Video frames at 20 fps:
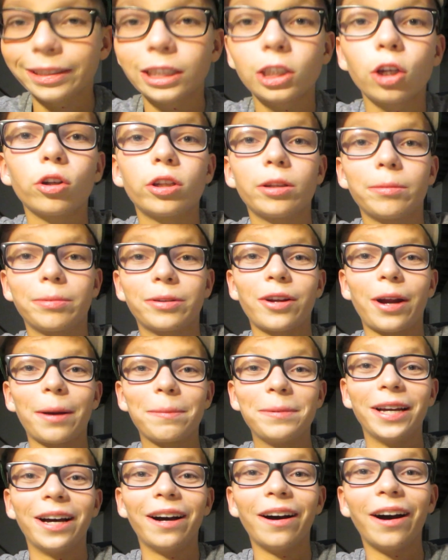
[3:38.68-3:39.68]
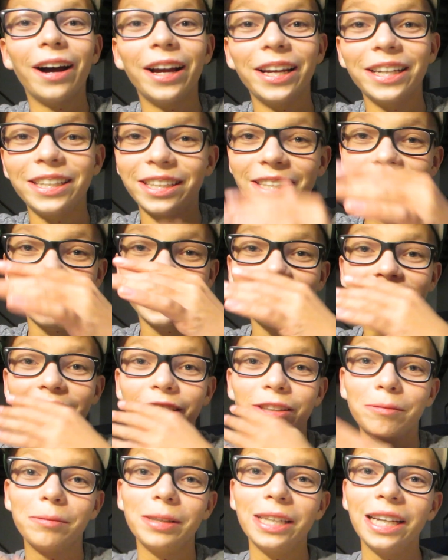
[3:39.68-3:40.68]
go subscribe to us.
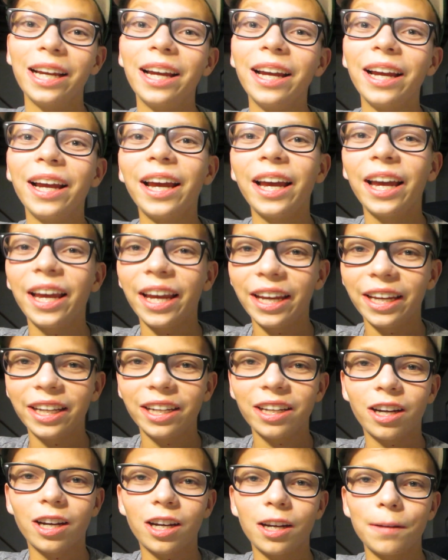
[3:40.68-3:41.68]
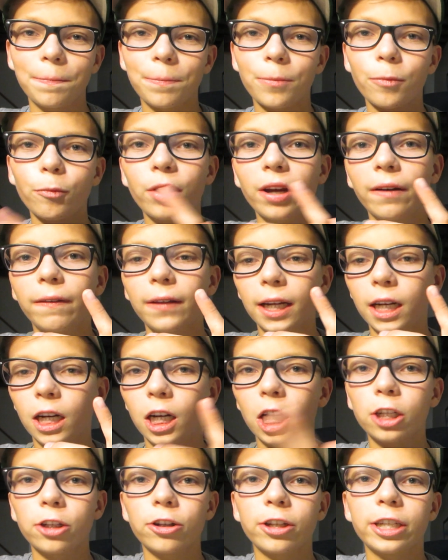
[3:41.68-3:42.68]
Excuse me. And um, we have like
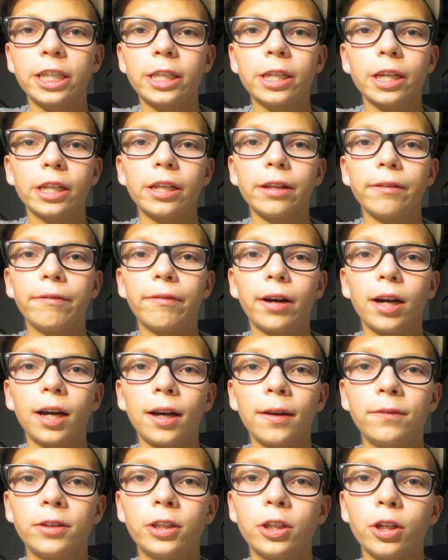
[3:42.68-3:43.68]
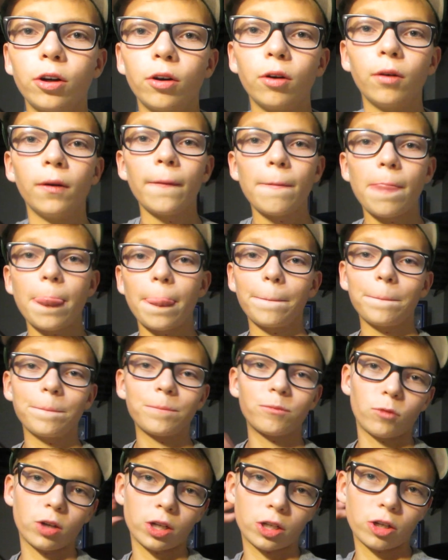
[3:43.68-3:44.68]
165. So
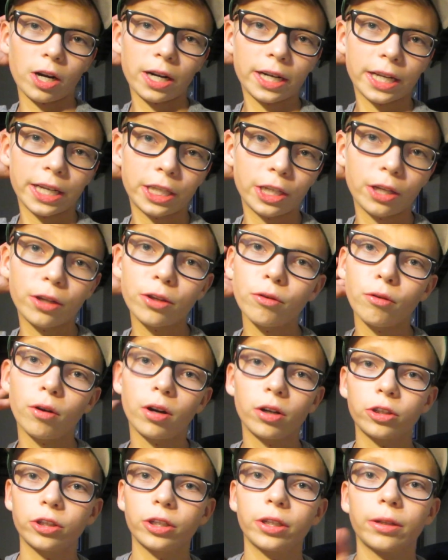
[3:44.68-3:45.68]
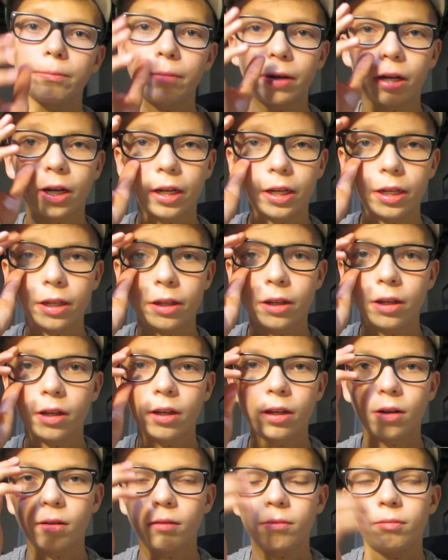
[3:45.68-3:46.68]
we're trying to get to 200 by
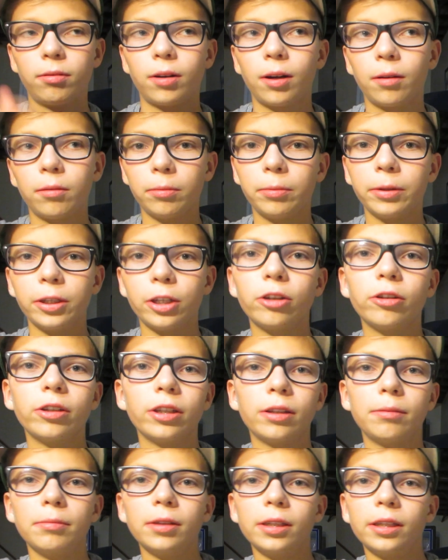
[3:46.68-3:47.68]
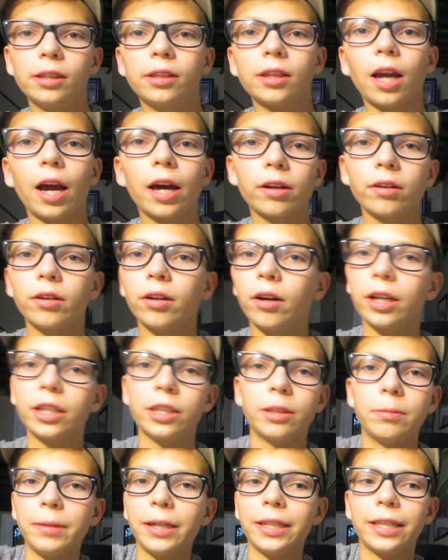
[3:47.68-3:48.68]
probably Christmas. I don't know, I
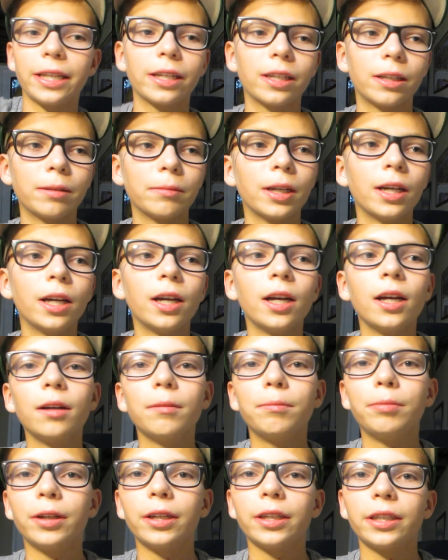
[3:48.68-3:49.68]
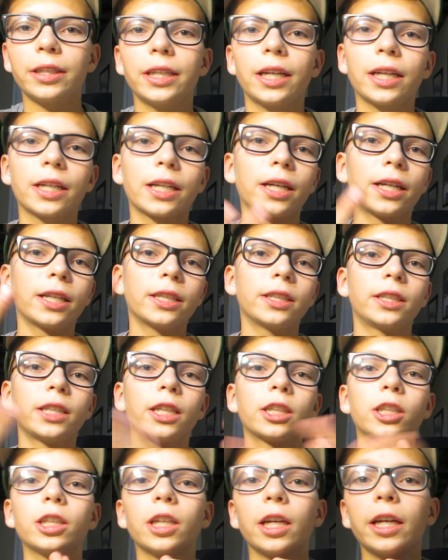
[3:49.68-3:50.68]
just made that up. But yeah, guys,
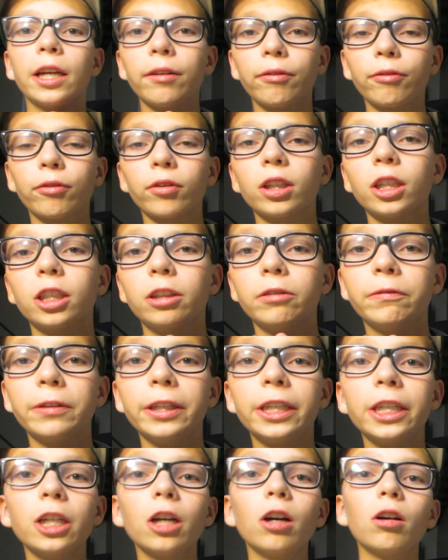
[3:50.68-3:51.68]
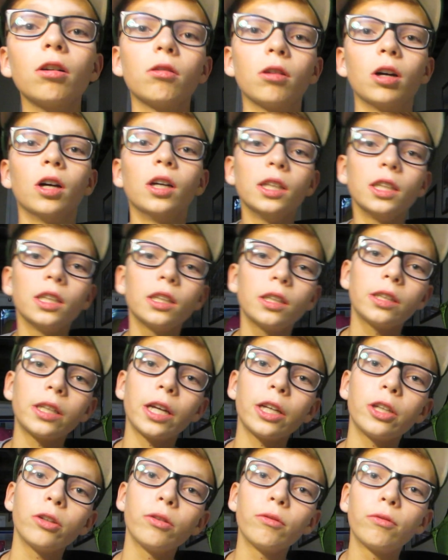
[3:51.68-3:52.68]
that's it for this video.
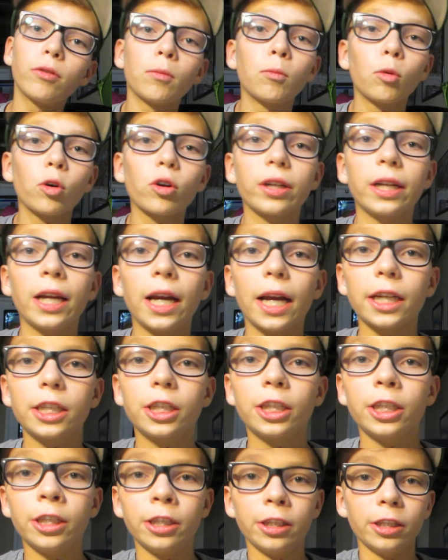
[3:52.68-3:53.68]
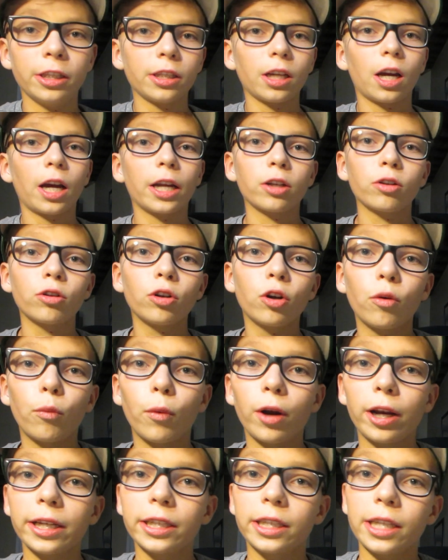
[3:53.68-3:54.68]
Stay tuned for more reactions. I don't know
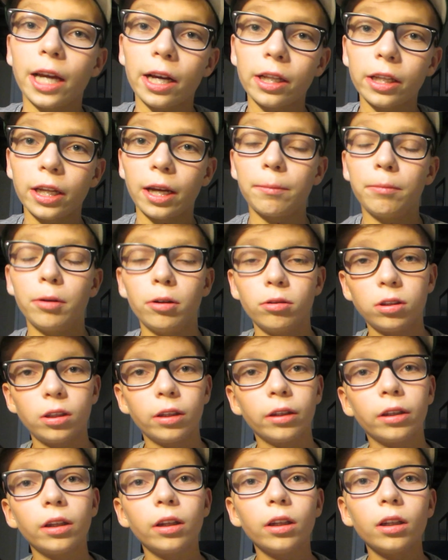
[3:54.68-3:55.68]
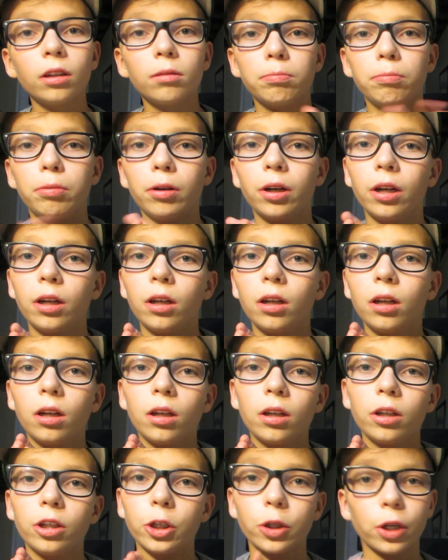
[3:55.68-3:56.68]
when exactly I'm posting these, but
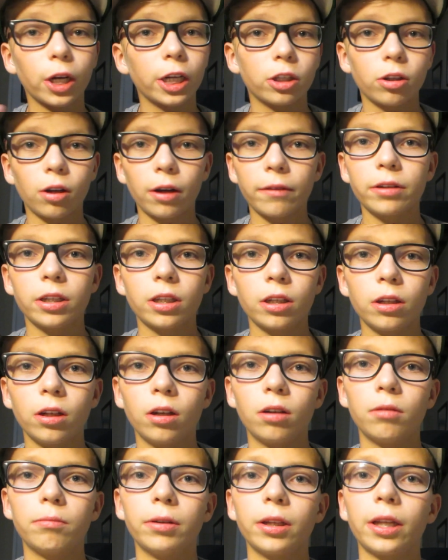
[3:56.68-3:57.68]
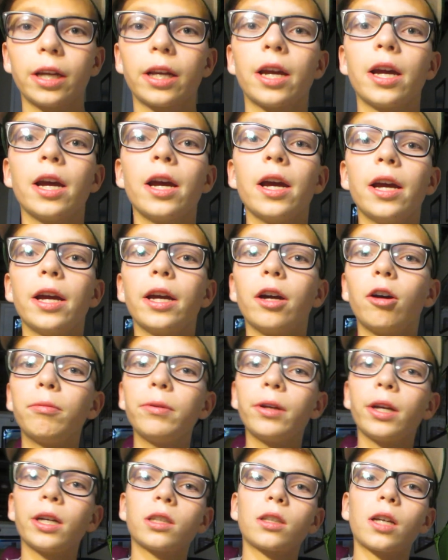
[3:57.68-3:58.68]
you guys will obviously know. But like, hope
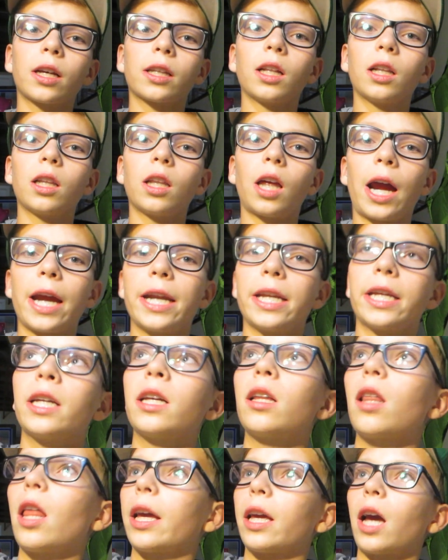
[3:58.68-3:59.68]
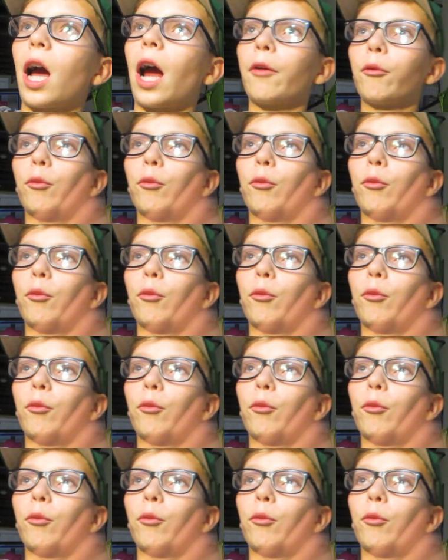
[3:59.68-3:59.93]
you guys like the lighting. Like, I